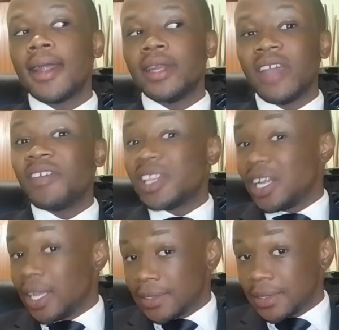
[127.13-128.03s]

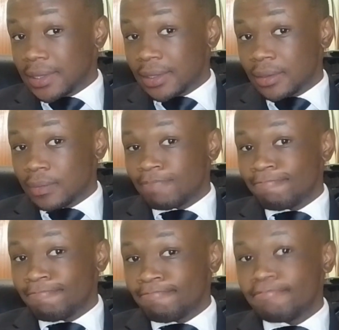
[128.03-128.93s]
Nevertheless,
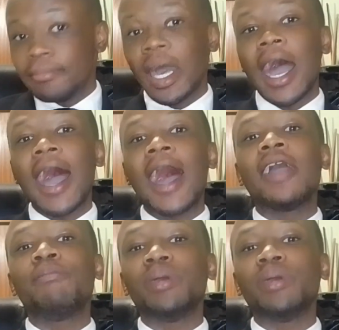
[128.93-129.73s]
I